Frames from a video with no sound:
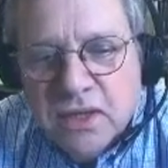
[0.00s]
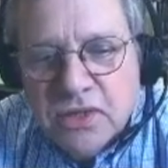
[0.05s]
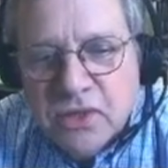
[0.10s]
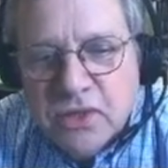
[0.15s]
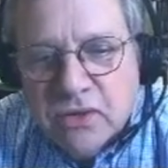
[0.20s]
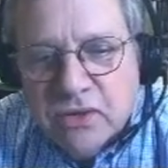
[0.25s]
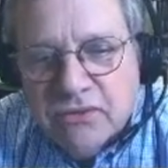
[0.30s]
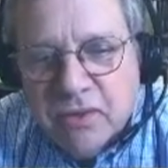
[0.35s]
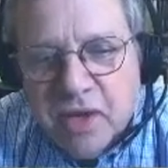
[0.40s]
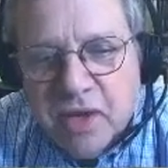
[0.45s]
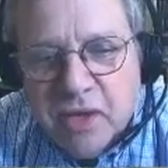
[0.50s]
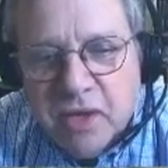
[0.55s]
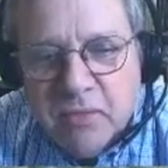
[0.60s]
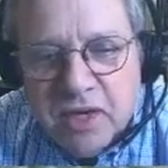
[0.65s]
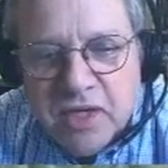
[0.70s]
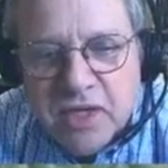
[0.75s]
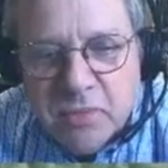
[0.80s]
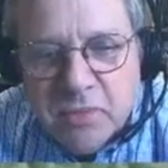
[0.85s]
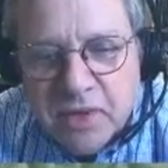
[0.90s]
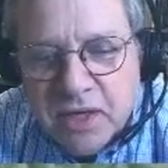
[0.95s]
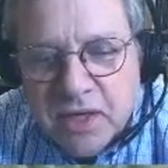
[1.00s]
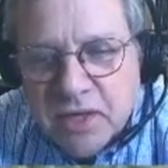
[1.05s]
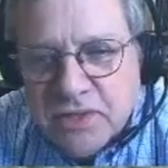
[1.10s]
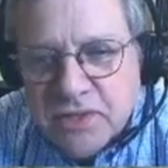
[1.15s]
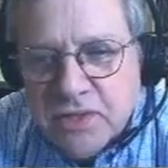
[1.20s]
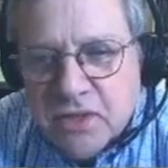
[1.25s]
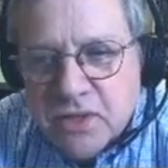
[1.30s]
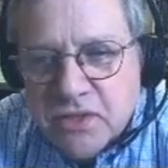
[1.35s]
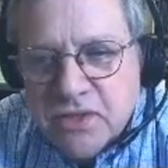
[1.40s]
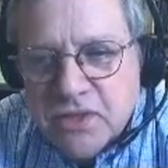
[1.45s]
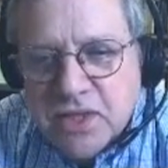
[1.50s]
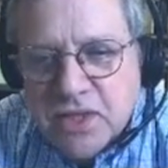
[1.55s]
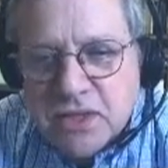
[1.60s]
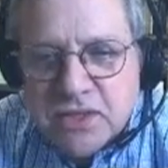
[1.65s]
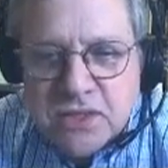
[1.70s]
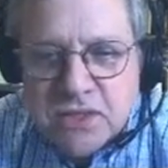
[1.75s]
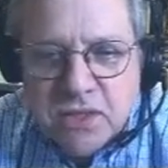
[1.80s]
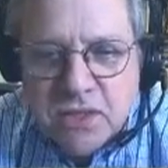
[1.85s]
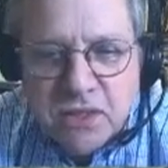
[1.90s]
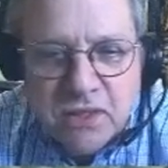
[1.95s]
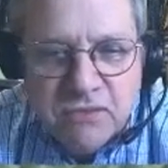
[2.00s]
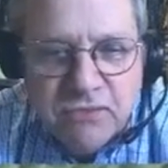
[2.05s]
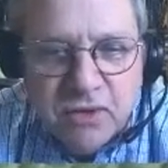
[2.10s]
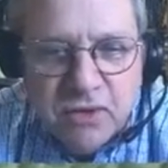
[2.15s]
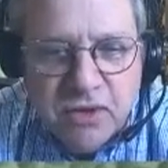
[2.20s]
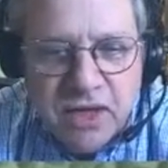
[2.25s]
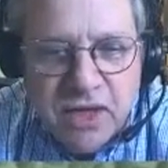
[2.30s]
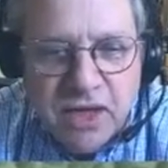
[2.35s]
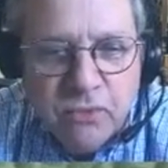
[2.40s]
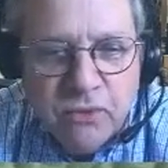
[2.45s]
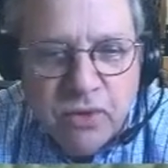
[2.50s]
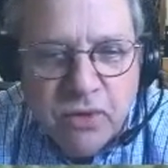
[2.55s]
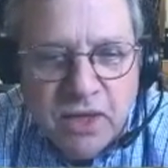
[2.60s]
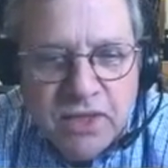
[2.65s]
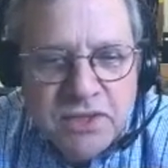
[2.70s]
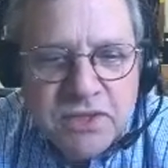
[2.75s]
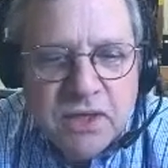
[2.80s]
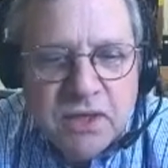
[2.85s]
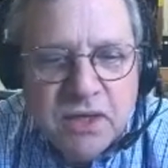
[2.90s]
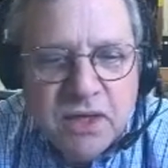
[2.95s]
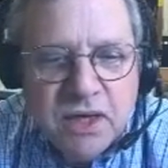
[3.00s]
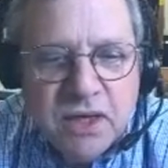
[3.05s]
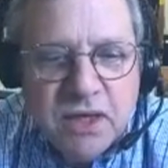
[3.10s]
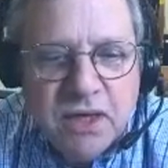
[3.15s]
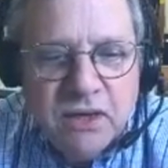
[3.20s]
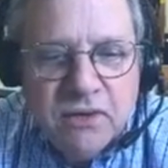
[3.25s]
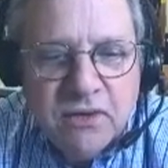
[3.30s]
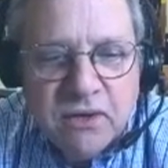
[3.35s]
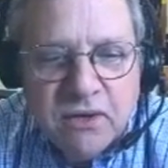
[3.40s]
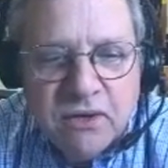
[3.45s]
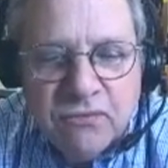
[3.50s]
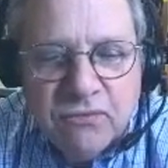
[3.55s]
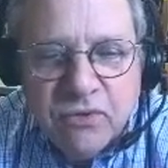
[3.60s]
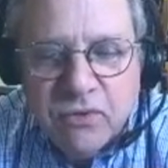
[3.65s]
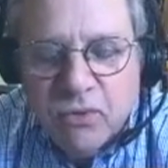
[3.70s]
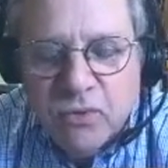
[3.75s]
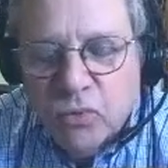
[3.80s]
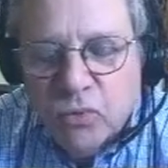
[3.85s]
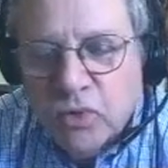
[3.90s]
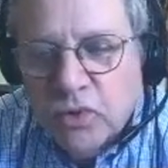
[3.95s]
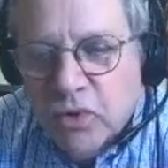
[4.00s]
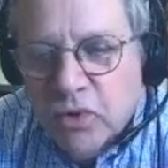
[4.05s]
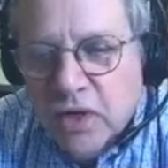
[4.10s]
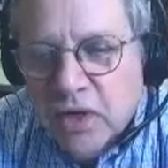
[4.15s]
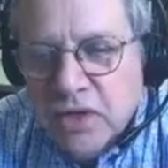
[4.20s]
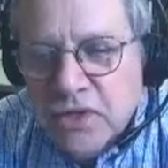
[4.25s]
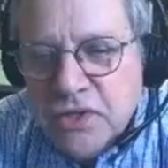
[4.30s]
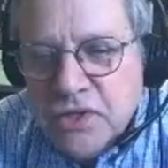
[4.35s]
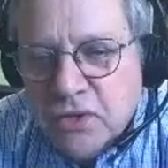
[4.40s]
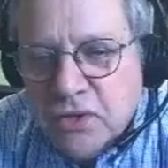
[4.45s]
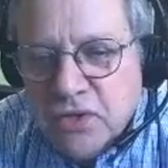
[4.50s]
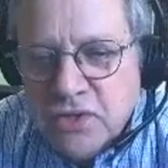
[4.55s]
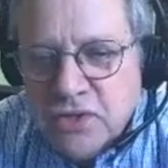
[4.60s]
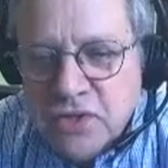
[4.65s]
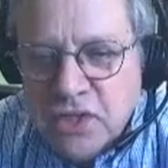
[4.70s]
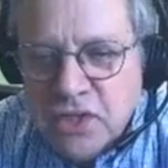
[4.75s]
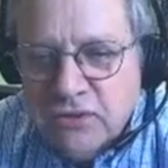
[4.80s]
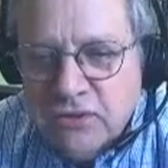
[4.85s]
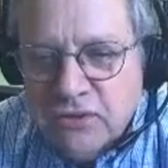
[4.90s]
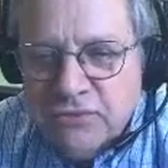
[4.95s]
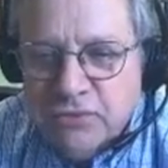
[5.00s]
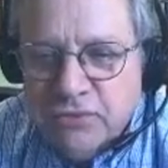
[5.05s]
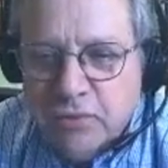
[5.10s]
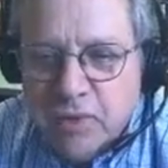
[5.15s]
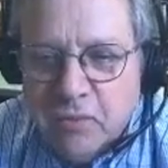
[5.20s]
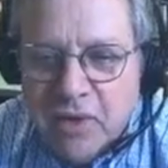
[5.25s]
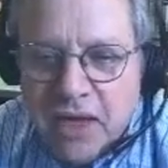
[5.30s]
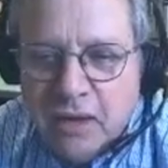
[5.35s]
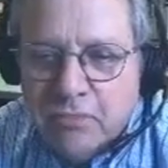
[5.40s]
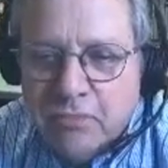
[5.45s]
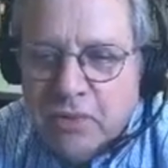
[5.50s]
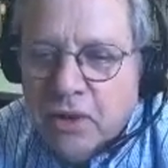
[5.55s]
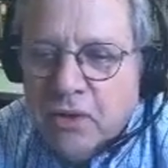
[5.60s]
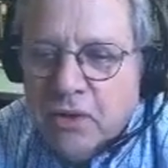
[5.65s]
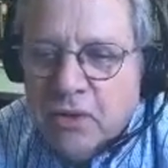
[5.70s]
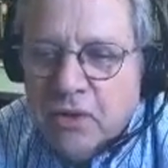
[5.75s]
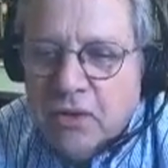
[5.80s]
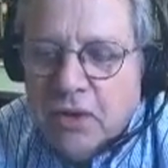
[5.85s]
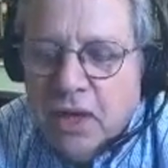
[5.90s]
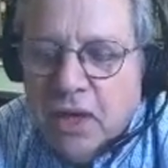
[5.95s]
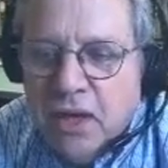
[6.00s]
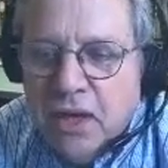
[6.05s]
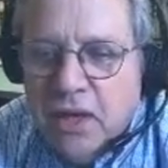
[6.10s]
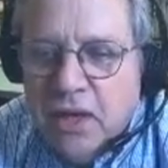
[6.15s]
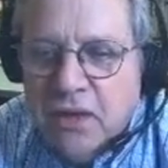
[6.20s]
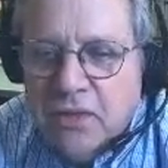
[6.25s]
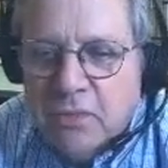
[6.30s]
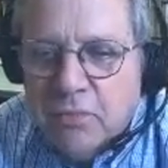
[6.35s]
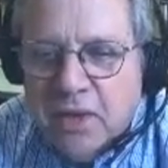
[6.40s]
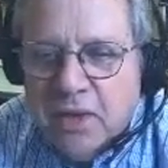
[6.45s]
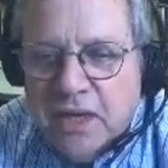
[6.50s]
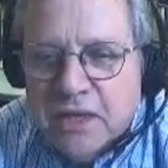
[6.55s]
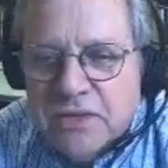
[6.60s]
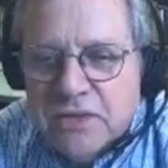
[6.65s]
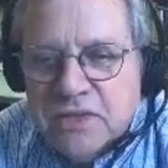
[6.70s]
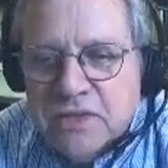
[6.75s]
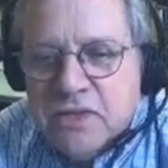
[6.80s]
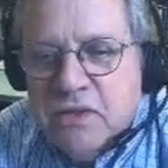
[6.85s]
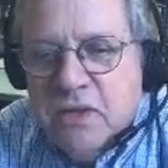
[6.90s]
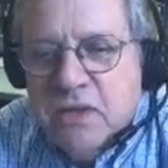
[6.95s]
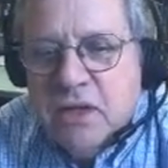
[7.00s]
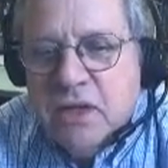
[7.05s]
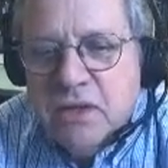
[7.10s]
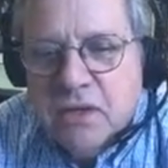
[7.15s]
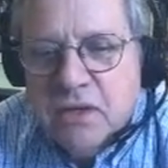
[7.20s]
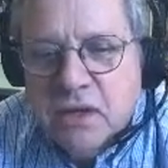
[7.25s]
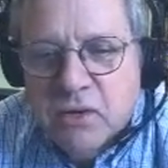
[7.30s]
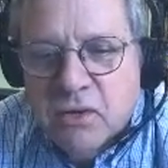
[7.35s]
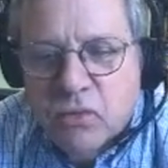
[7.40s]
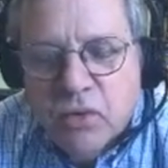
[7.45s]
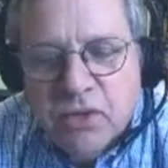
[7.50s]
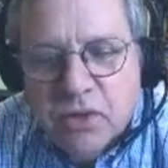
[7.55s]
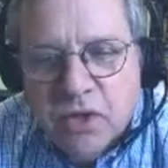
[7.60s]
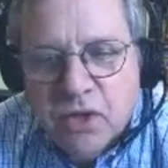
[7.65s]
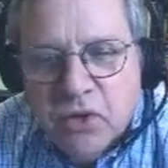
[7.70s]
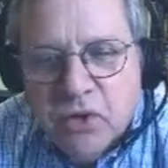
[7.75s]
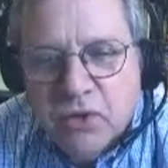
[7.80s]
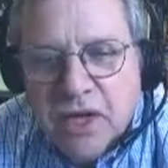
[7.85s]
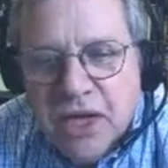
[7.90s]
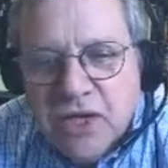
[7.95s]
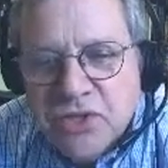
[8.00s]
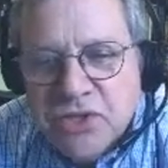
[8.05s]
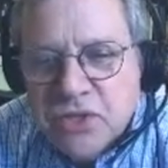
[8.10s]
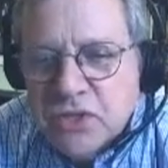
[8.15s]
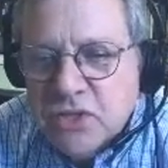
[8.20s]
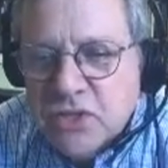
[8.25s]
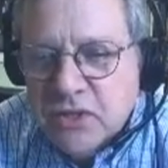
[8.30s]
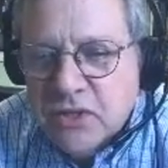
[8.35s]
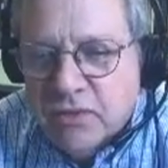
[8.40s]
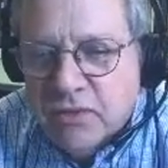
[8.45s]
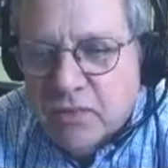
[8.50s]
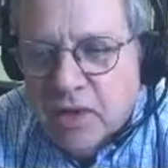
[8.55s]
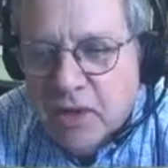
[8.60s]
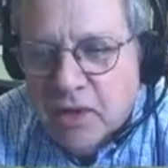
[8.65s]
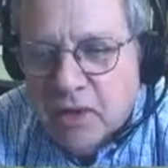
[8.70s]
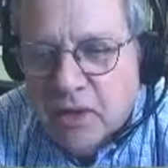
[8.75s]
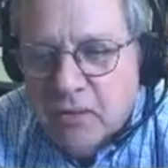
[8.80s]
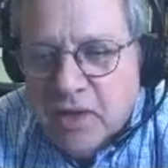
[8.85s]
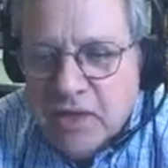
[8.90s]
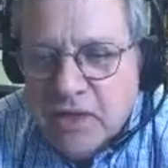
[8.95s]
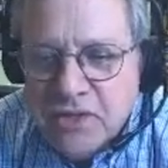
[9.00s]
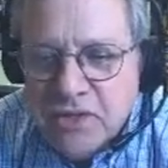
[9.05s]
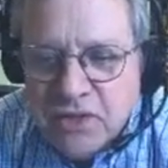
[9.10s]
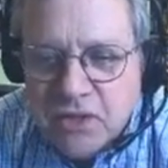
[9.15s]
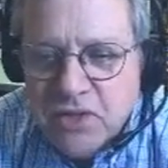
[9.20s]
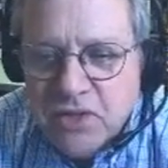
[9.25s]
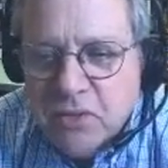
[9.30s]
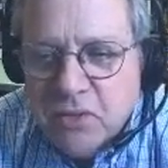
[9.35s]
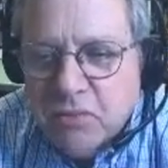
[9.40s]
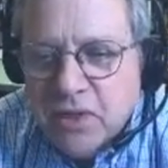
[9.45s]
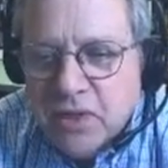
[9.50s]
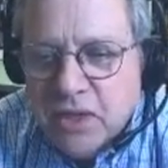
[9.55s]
So of the biomass plants, there are six that convert ag waste and 90 that convert wood waste. You can see from the map here the plants that are uh, where the locations of the biomass energy